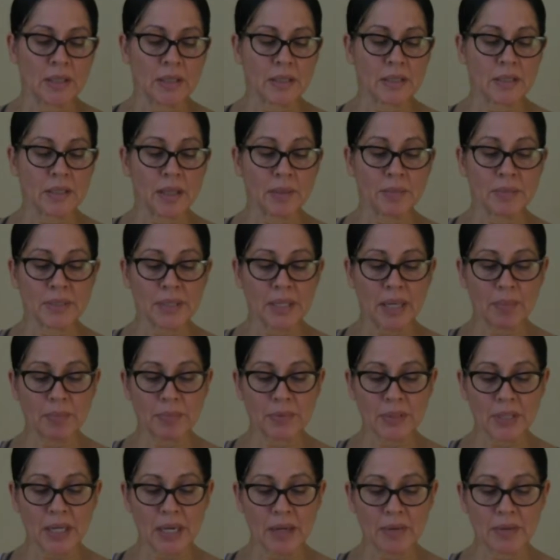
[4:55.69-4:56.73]
The
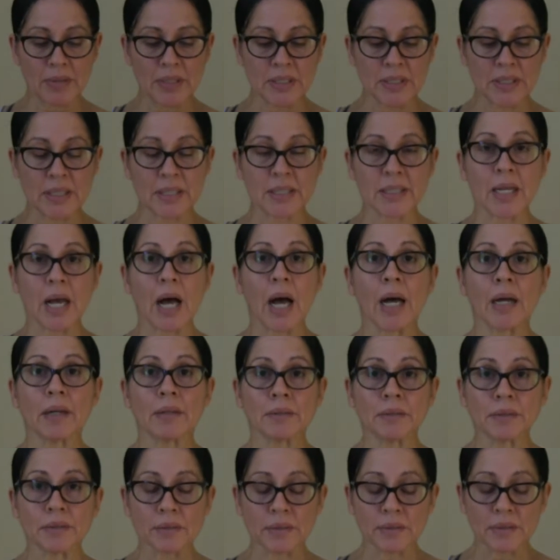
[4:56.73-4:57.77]
subscapularis sits
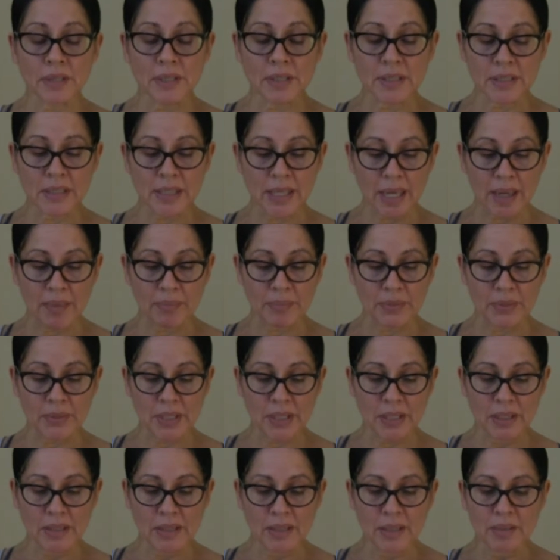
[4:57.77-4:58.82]
under the
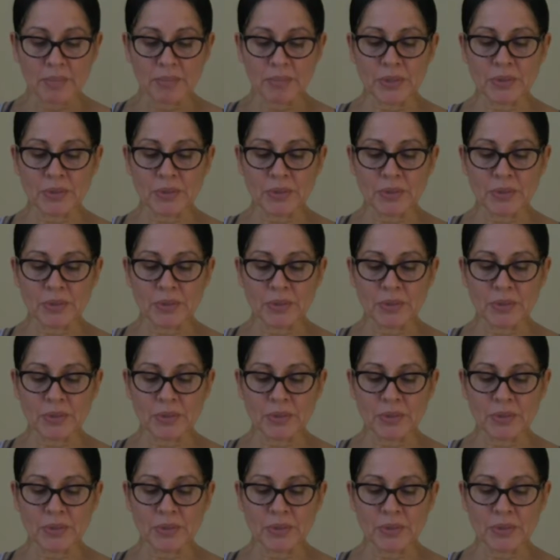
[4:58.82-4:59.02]
scapula,